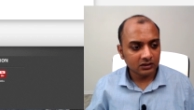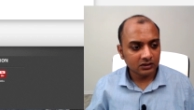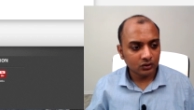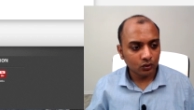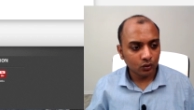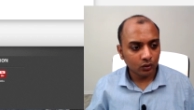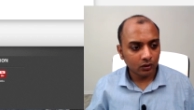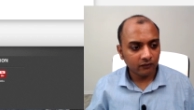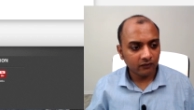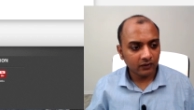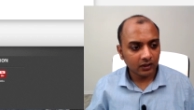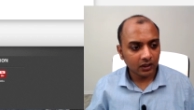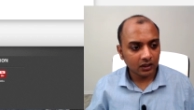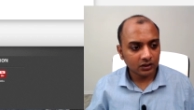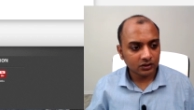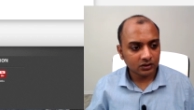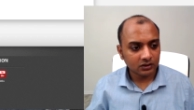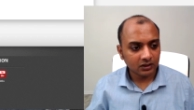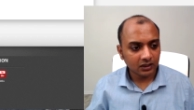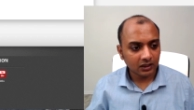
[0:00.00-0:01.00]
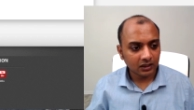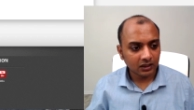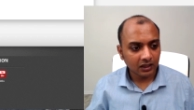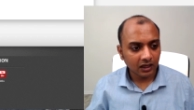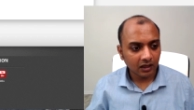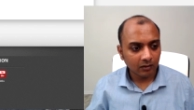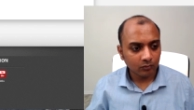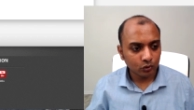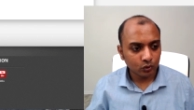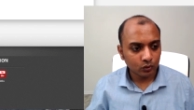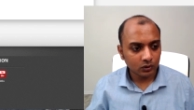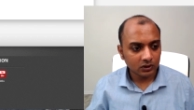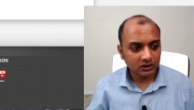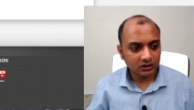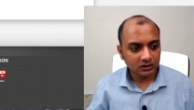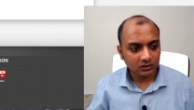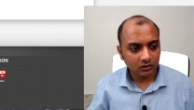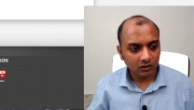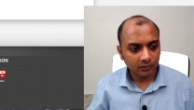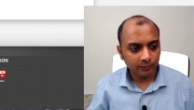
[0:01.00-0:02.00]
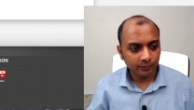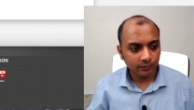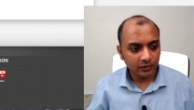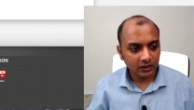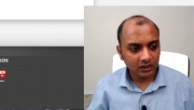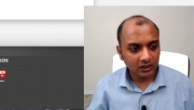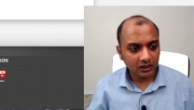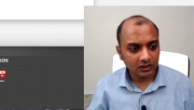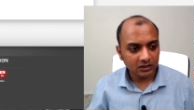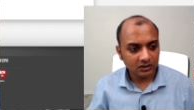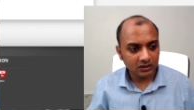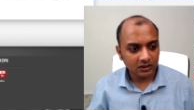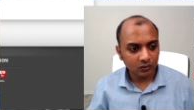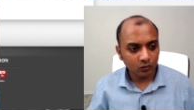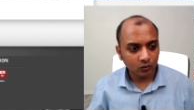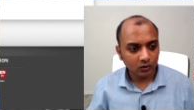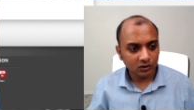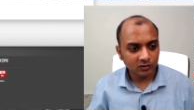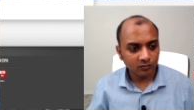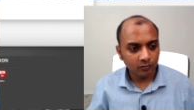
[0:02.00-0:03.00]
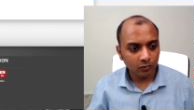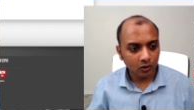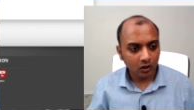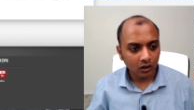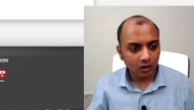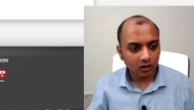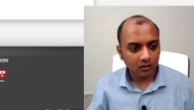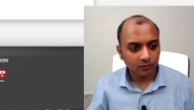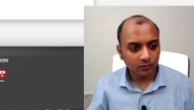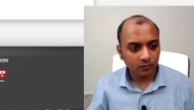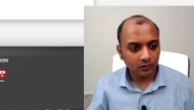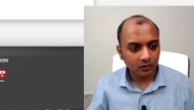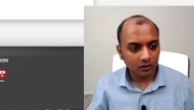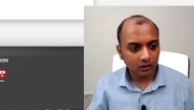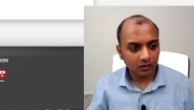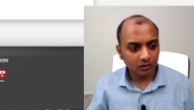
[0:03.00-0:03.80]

notification that camtwist.pkg was blocked